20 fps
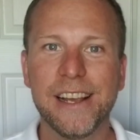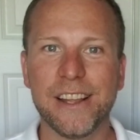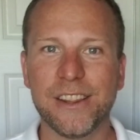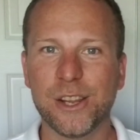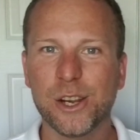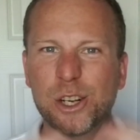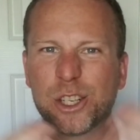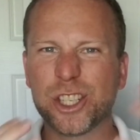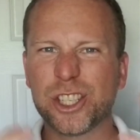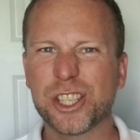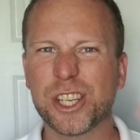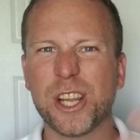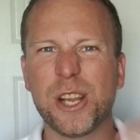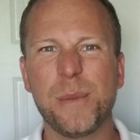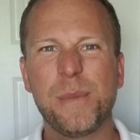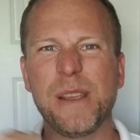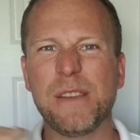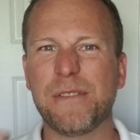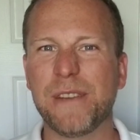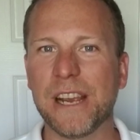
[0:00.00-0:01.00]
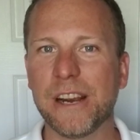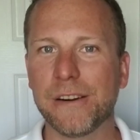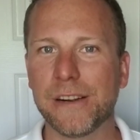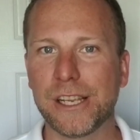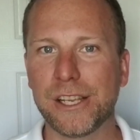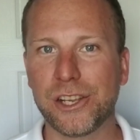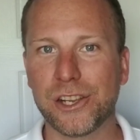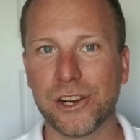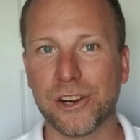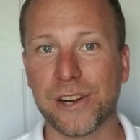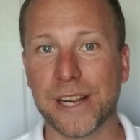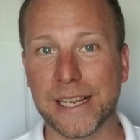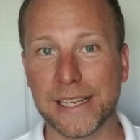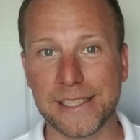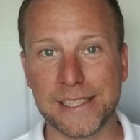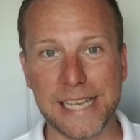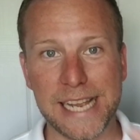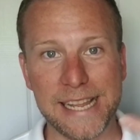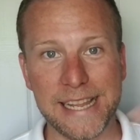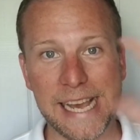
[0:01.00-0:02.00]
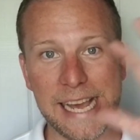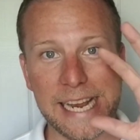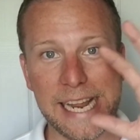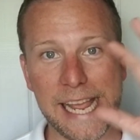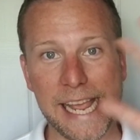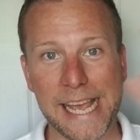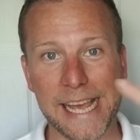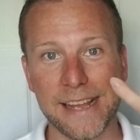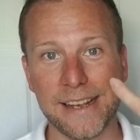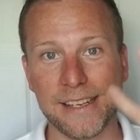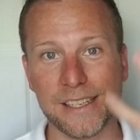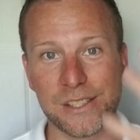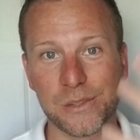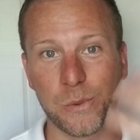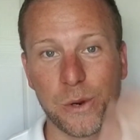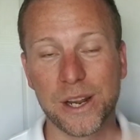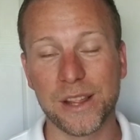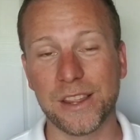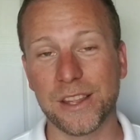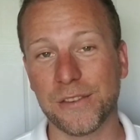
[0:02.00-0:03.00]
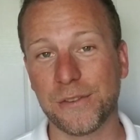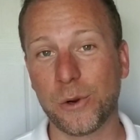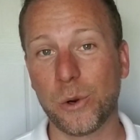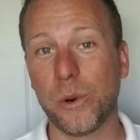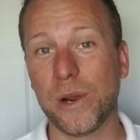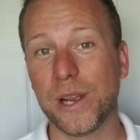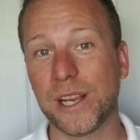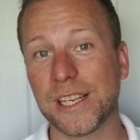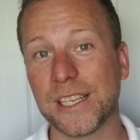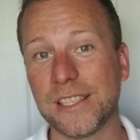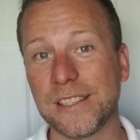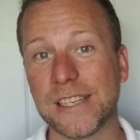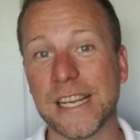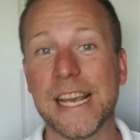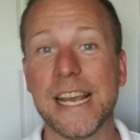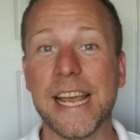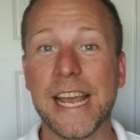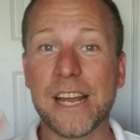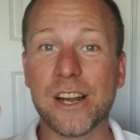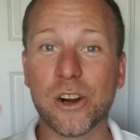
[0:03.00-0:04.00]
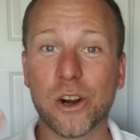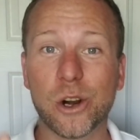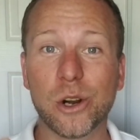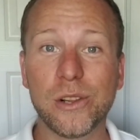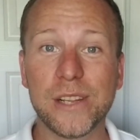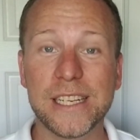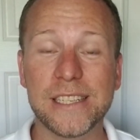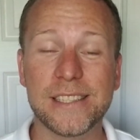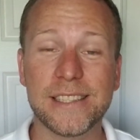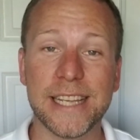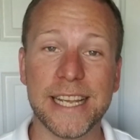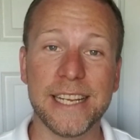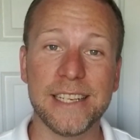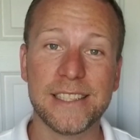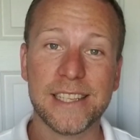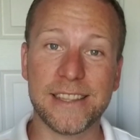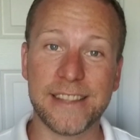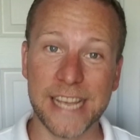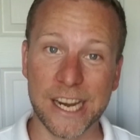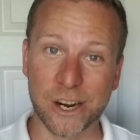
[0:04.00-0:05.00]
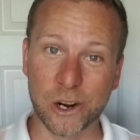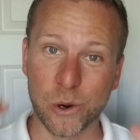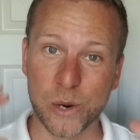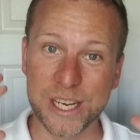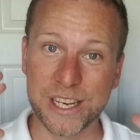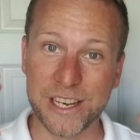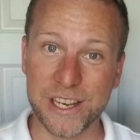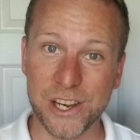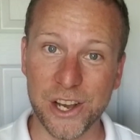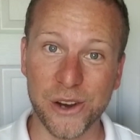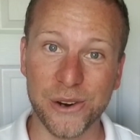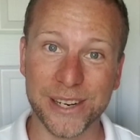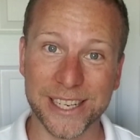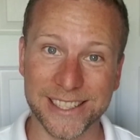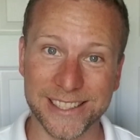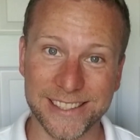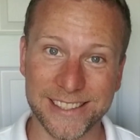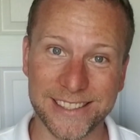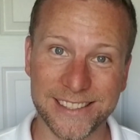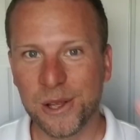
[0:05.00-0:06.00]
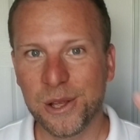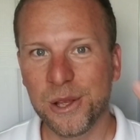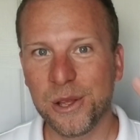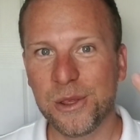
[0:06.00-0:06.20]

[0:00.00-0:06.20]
They're just going to be very curious, and that hand is one of the quickest and earliest things that they're going to notice.